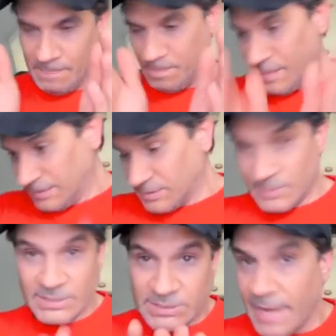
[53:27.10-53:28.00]
these are
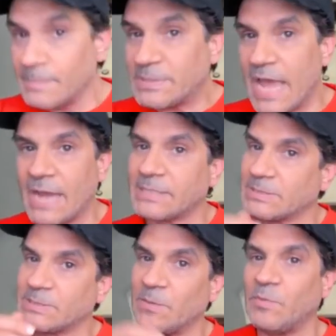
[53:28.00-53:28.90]
the same
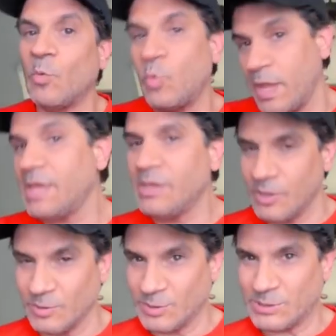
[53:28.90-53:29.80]
tactics that the Wii
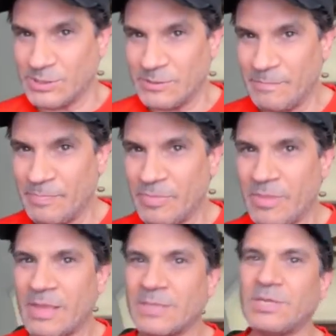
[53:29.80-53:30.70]
used.
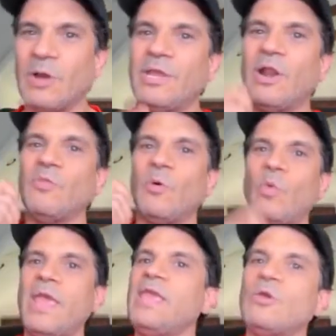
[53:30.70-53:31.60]
So, the
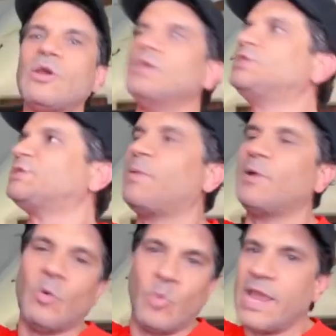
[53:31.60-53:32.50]
Wii, you couldn't just put
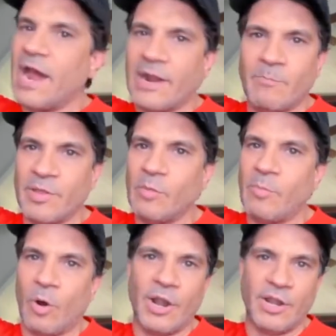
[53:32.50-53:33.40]
a Wii on a
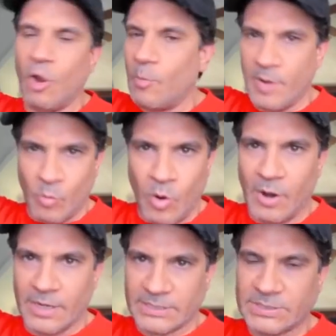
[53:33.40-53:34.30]
billboard.
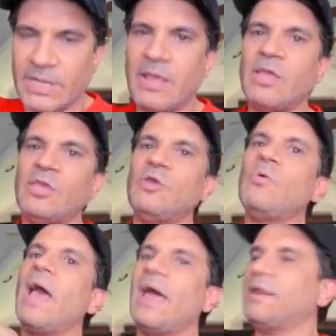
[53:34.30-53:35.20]

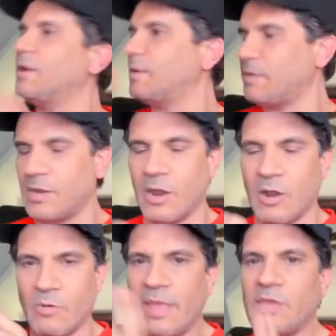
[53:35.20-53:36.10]
You had
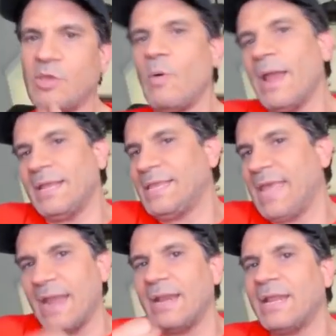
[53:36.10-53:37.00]
to
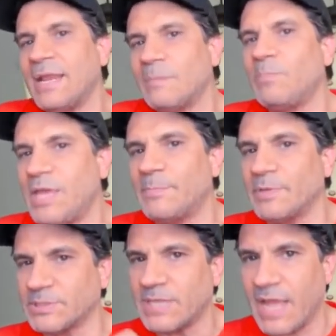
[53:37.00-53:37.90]
get it in
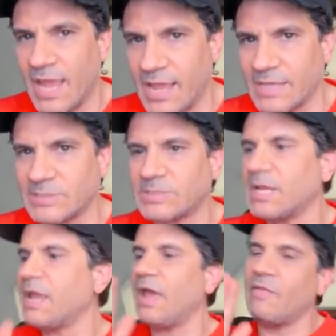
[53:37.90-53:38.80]
people's hands
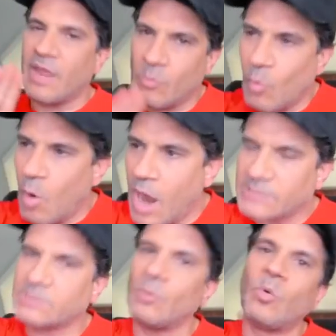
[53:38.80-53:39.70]
and then
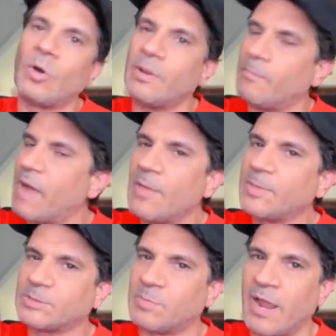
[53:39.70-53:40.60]
watch the word of mouth
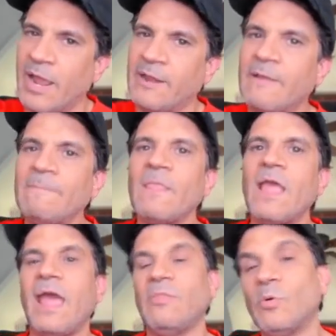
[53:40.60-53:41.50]
spread.
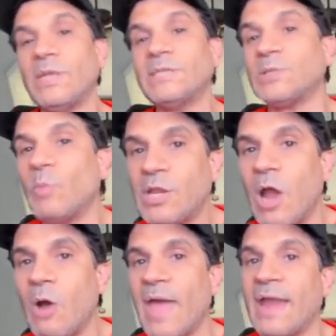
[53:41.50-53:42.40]
And the reason we
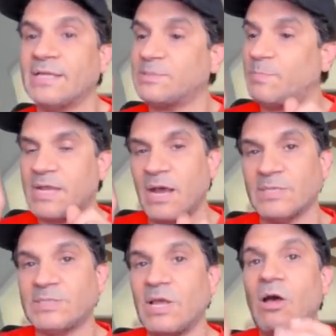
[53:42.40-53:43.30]
know that is
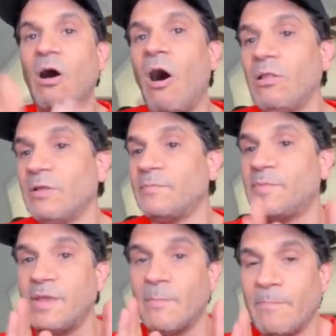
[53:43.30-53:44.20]
because all of
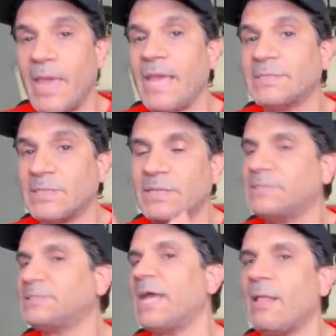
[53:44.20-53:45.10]
the amazingly
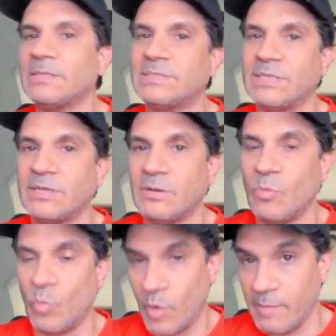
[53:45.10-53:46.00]
talented
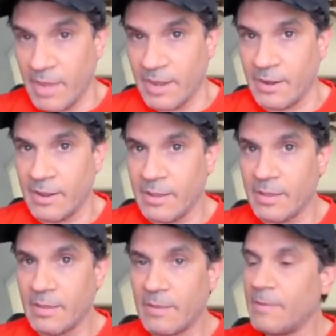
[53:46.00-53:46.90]
women
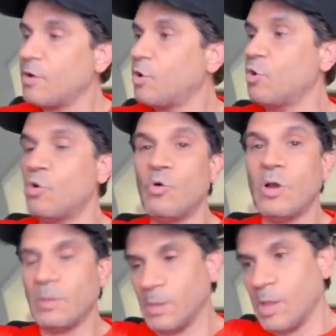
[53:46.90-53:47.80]

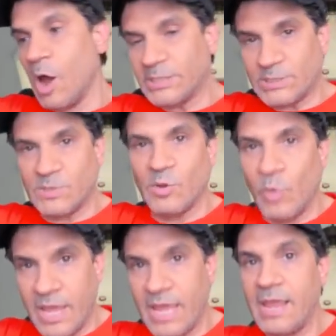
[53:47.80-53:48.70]
who launched the
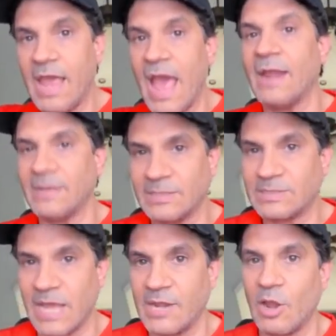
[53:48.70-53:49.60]
Wii at
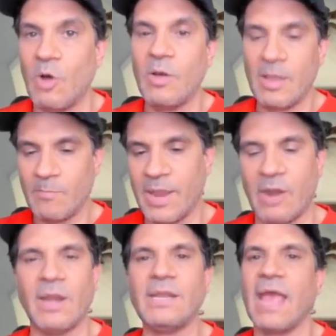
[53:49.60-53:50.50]
Nintendo,
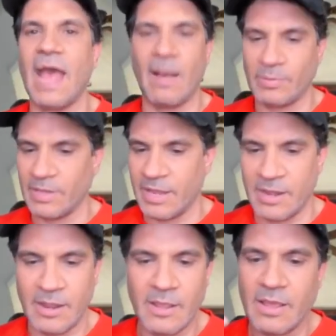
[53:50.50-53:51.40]
Perrin
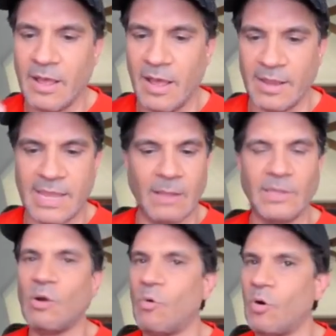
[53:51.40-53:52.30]
Kaplan, Kelly
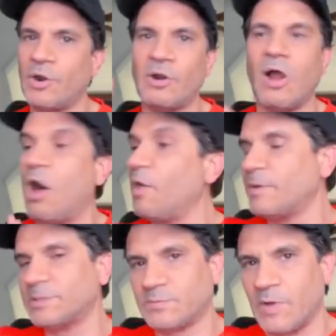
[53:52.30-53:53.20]
Horner, all
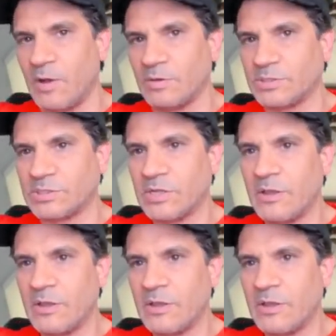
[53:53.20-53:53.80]
those folks,